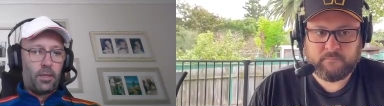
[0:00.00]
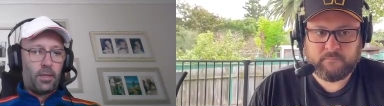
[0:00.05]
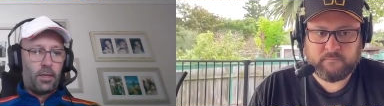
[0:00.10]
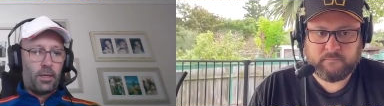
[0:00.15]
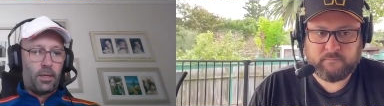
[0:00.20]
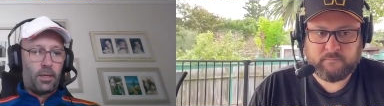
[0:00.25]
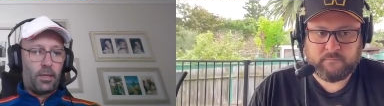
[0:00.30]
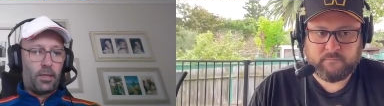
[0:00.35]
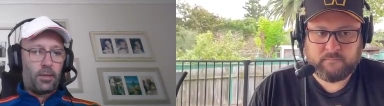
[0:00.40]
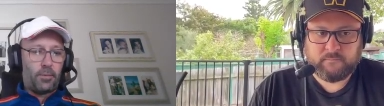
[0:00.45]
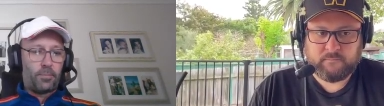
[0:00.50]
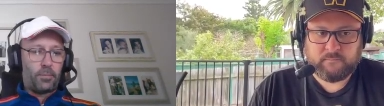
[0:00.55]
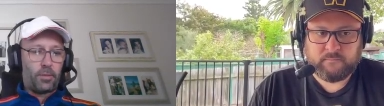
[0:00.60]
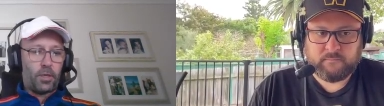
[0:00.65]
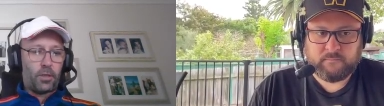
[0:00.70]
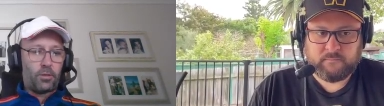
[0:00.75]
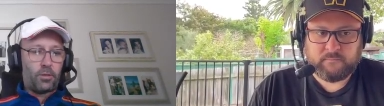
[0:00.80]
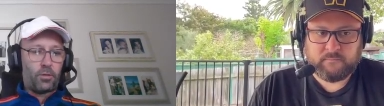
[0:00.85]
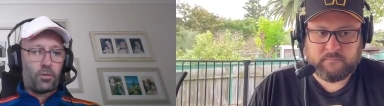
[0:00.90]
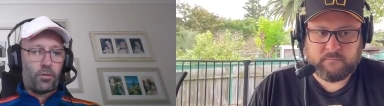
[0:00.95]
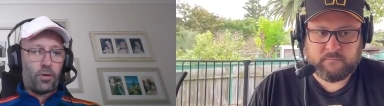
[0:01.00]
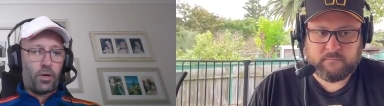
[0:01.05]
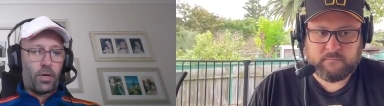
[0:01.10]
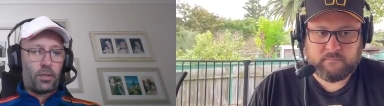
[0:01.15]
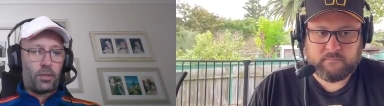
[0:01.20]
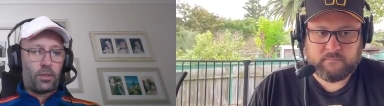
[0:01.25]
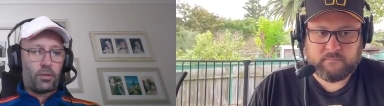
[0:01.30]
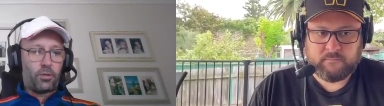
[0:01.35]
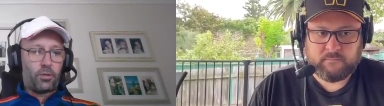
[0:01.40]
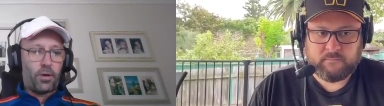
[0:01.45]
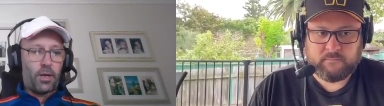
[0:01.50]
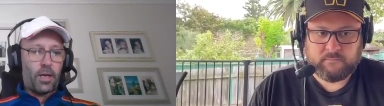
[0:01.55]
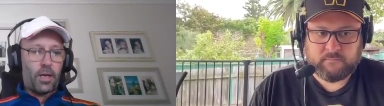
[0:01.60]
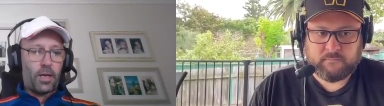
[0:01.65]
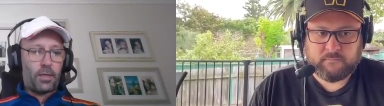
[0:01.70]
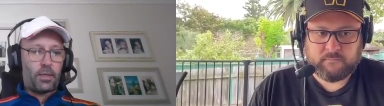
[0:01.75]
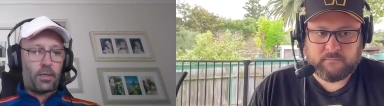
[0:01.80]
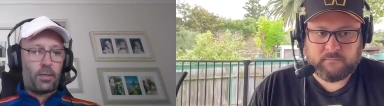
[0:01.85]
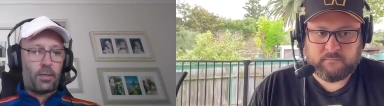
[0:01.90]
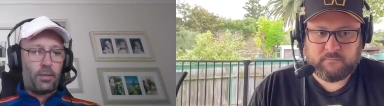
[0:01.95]
Speaker 1: Um, goes all right at the
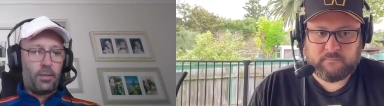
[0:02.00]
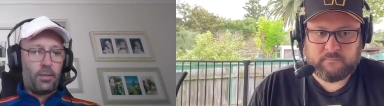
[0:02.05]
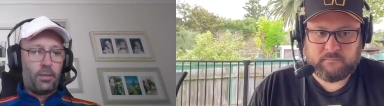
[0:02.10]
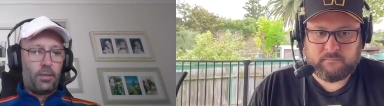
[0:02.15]
track